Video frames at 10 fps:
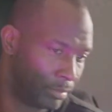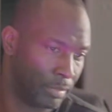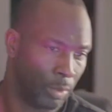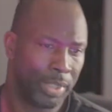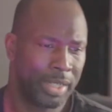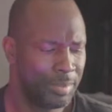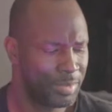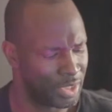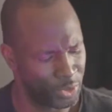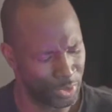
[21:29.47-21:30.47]
But when it comes
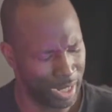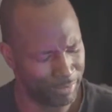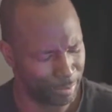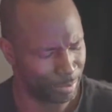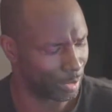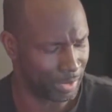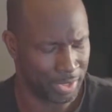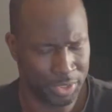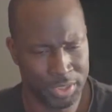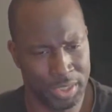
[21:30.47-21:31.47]
to the driving part, man,
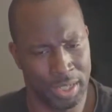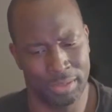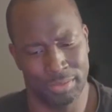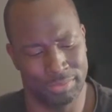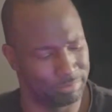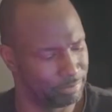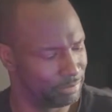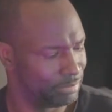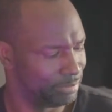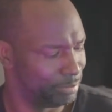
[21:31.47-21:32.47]
you just got to
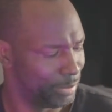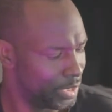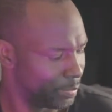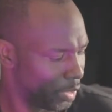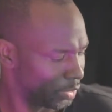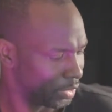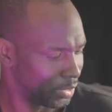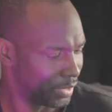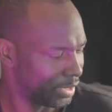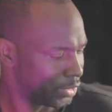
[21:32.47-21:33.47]
be smart,
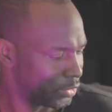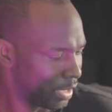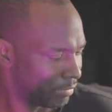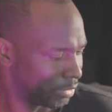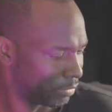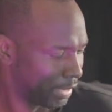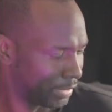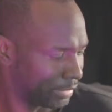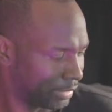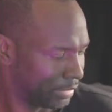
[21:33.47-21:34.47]
learn how to drive
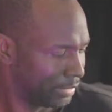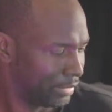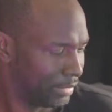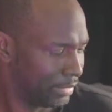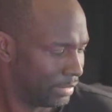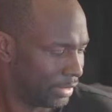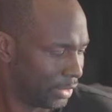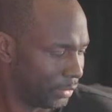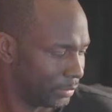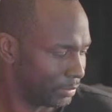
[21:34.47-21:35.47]
correctly. You
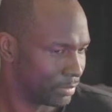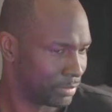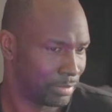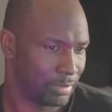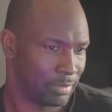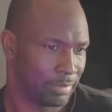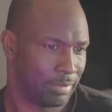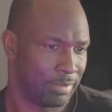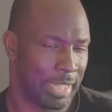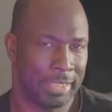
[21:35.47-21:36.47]
know,
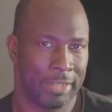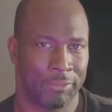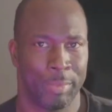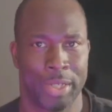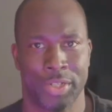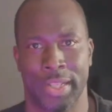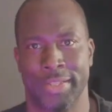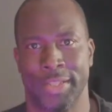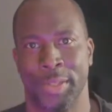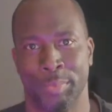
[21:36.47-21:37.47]
take the information
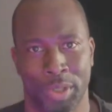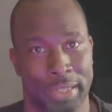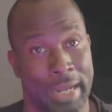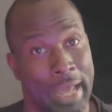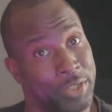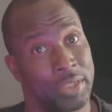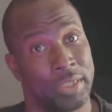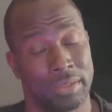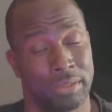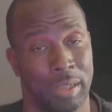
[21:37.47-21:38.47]
that's in the book and
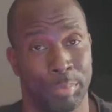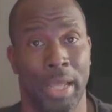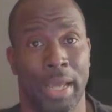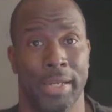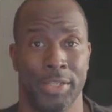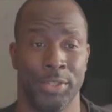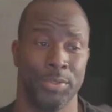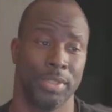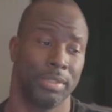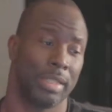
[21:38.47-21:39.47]
actually apply it and
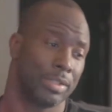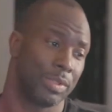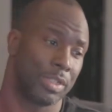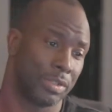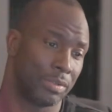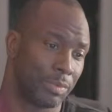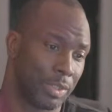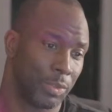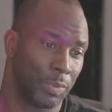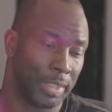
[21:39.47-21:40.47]
use it. That's what you
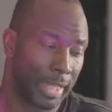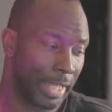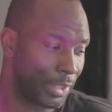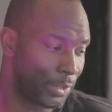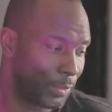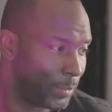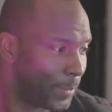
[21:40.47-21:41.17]
what you really got to do.